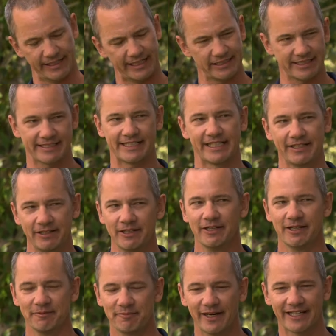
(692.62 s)
entity,
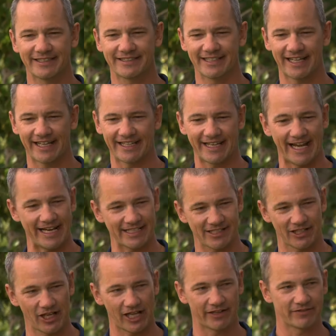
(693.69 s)
but it has a
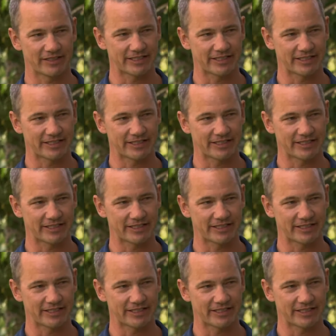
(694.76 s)
lot of